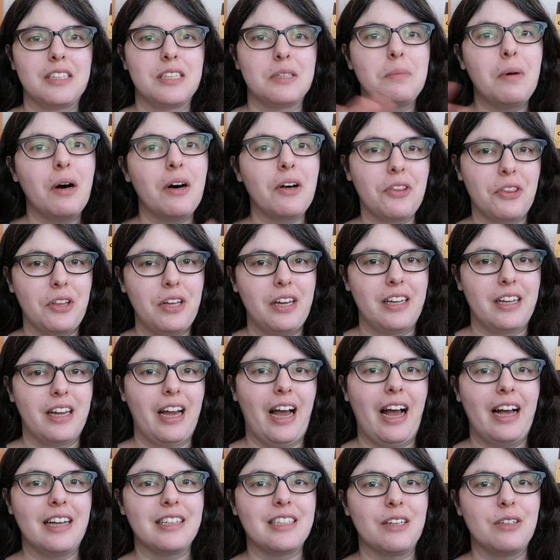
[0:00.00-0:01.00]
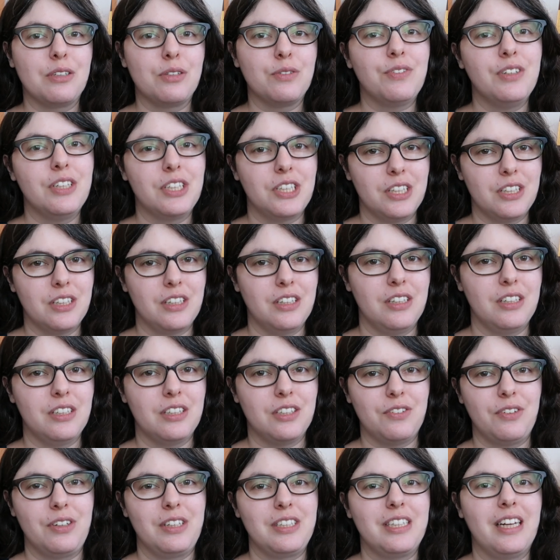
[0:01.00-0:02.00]
a small thing. As I was finishing
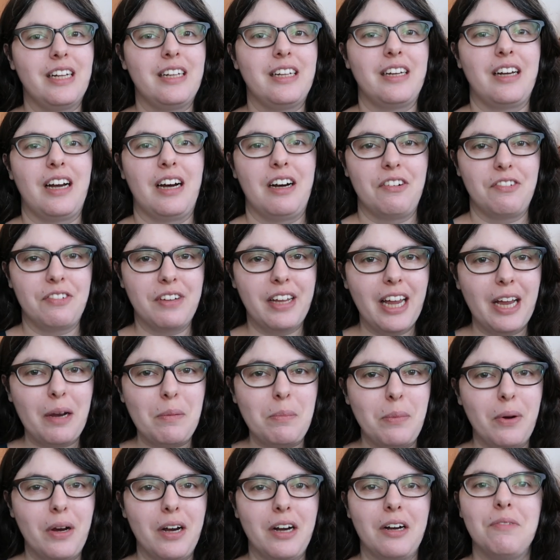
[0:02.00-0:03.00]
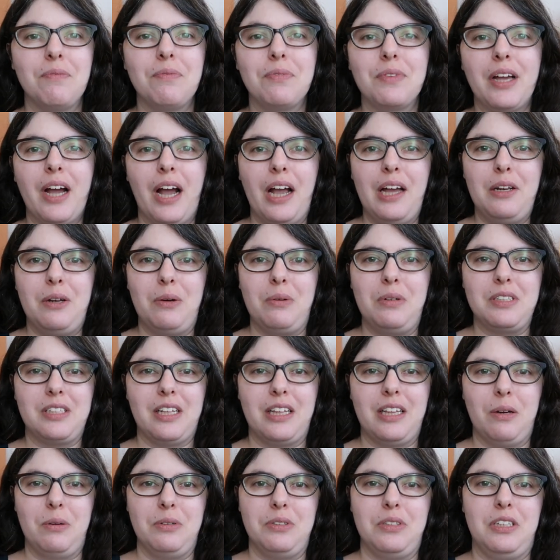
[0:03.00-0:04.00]
this photo off camera, I noticed
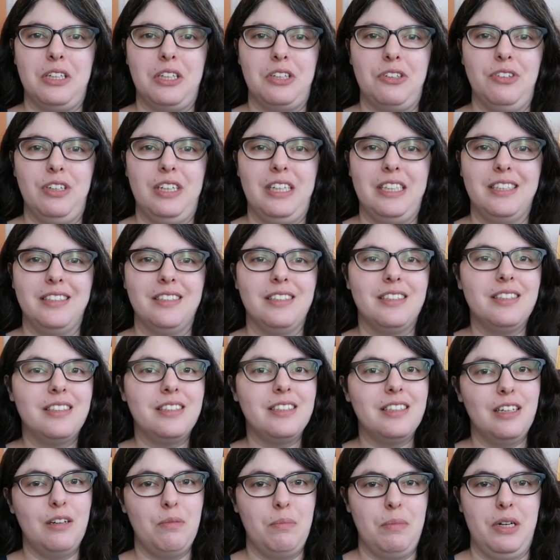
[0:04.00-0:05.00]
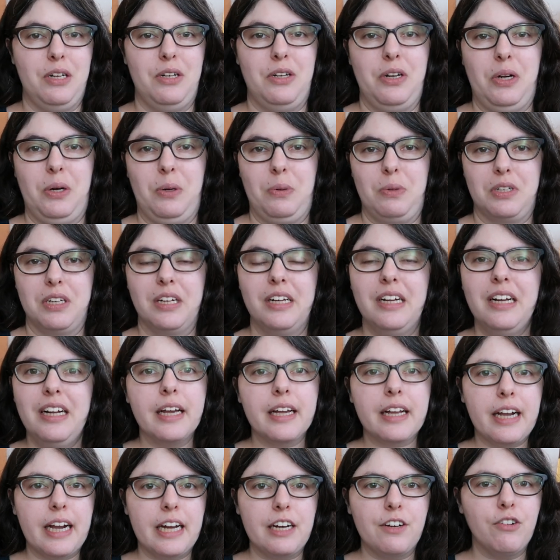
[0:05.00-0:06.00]
that there was an increased cinnamon note.
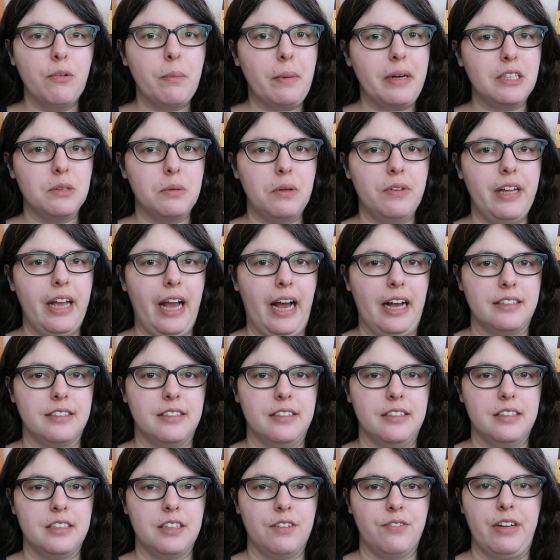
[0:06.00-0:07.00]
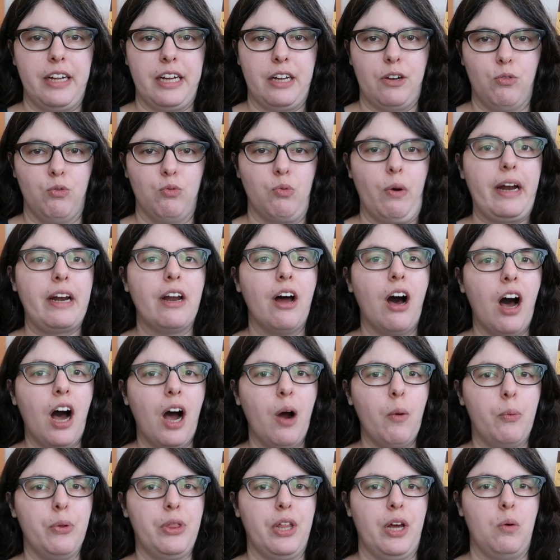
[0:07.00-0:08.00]
It kind of reminds me of the essence of like Red
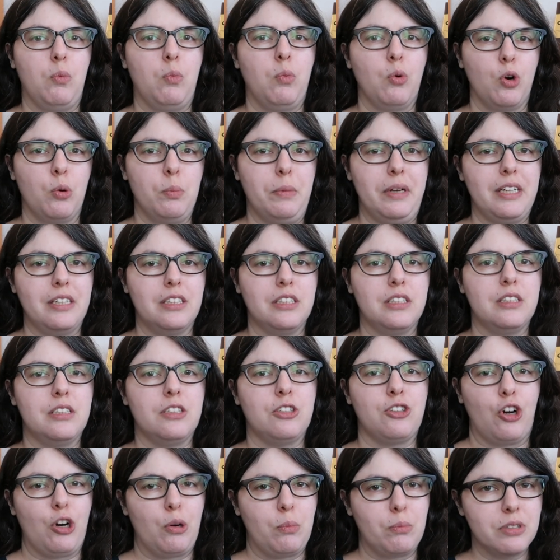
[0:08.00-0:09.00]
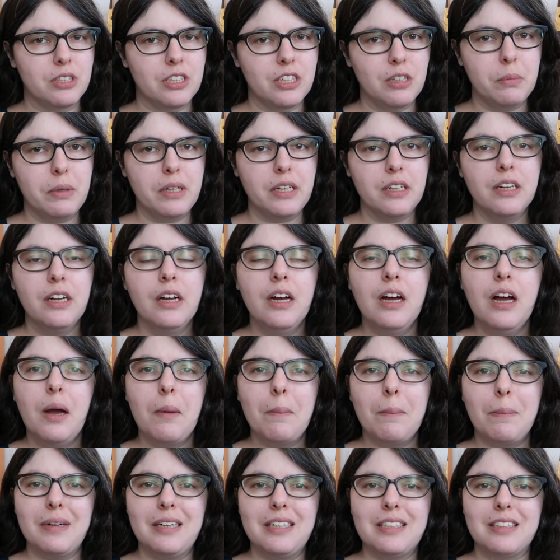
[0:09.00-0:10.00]
Hot with that warming sharp cinnamon,
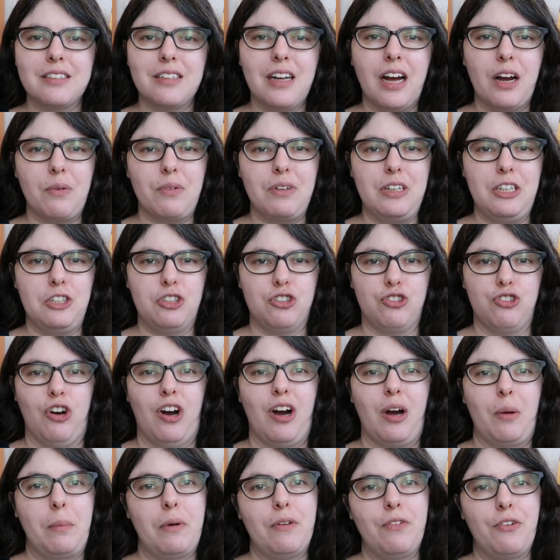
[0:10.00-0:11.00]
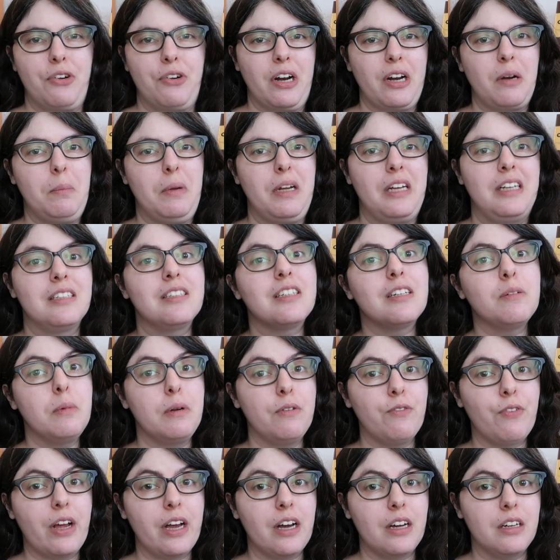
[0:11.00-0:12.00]
but it's not really strong. But not a big
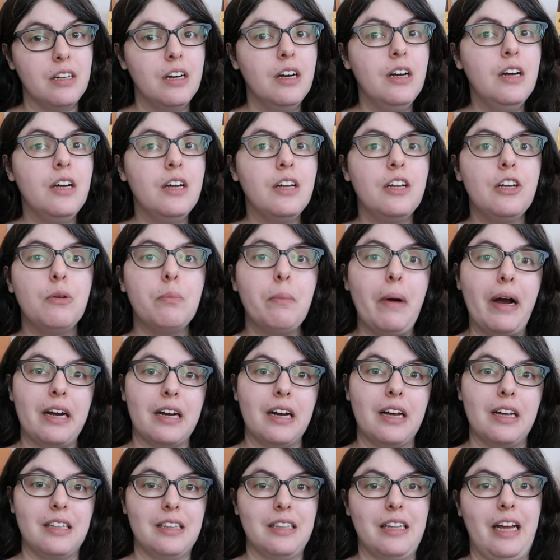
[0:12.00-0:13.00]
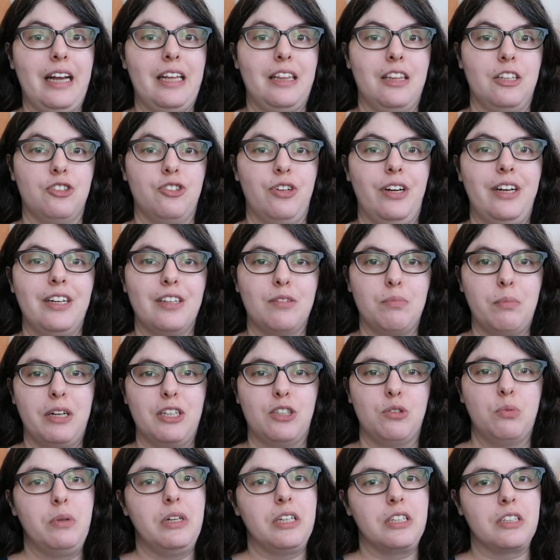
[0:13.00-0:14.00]
cinnamon fan, you might not like the treat as
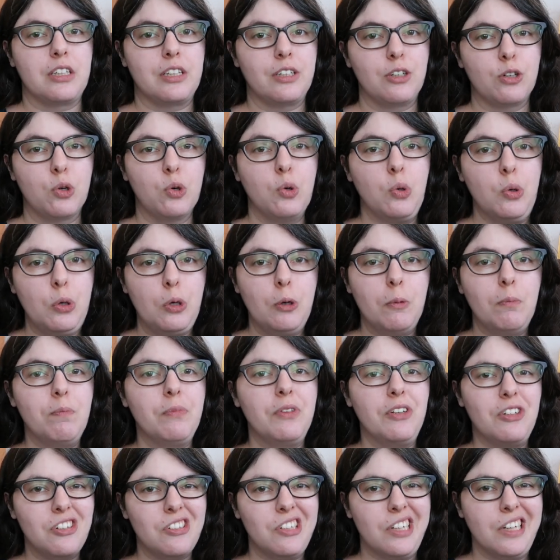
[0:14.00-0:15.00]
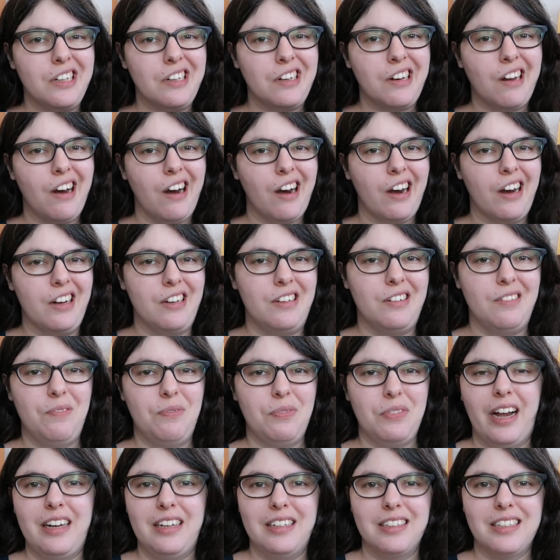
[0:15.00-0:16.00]
much when it's a little cool. Just eat it hot.
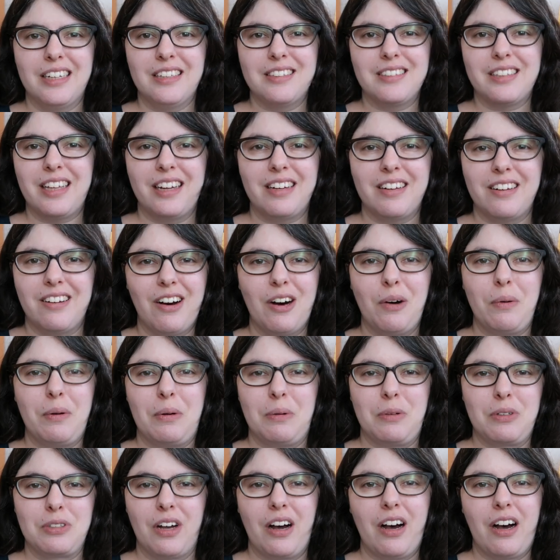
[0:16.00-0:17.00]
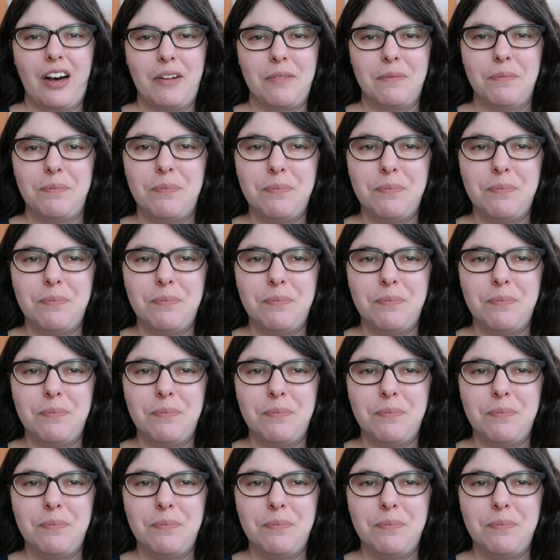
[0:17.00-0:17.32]
I didn't taste that at all when it was hot.